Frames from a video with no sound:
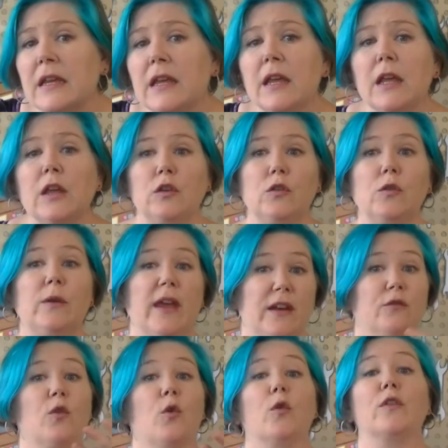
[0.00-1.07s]
You can, of
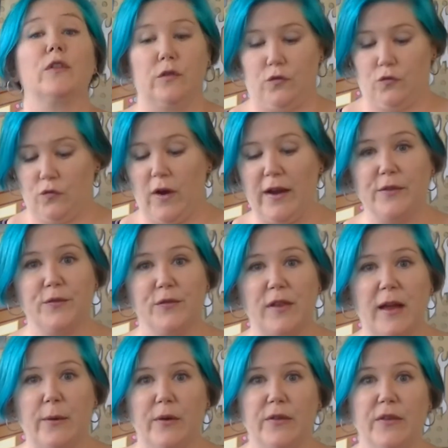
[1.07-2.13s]
course, dry the
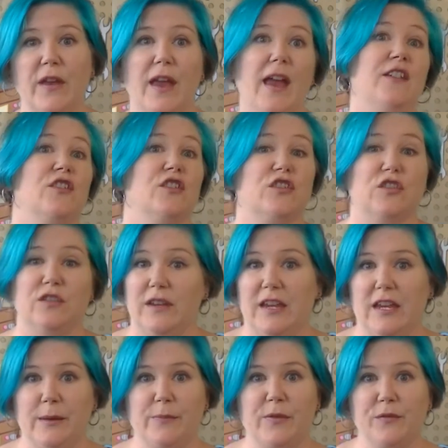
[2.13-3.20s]
flowers and just
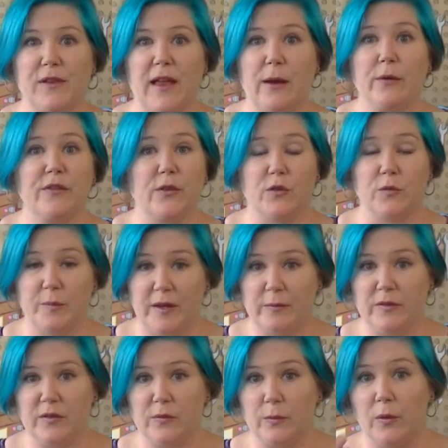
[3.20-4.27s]
keep the flowers. Those
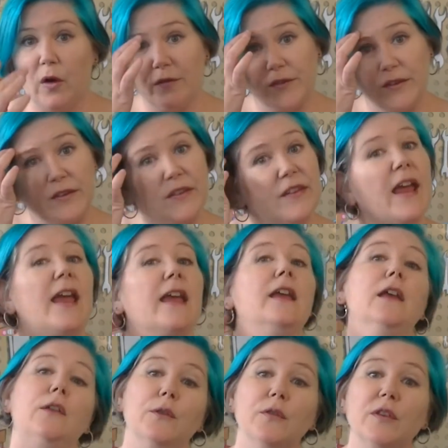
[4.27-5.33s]
pigments will often stay,
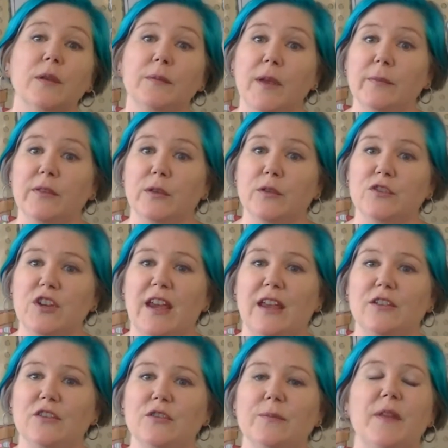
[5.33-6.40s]
though sometimes they'll
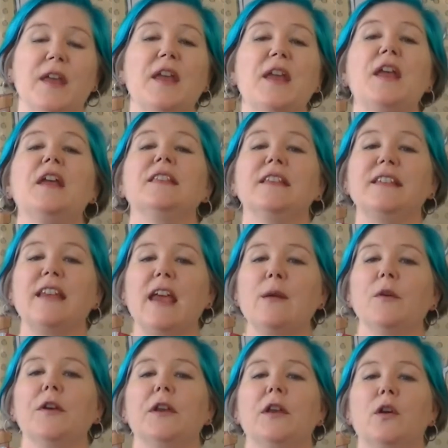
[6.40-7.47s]
change. Today, we're
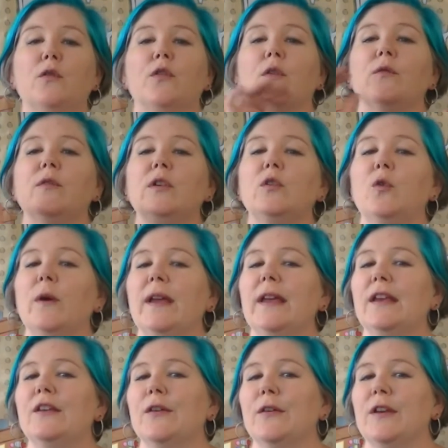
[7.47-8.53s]
going to go for a real quick
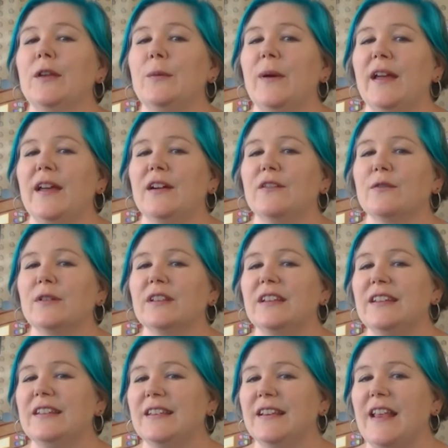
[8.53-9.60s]
and dirty way of
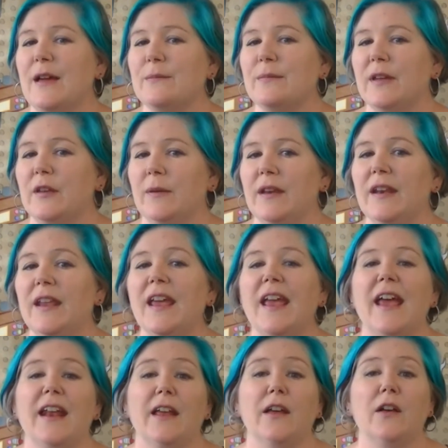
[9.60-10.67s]
releasing that pigment, and I call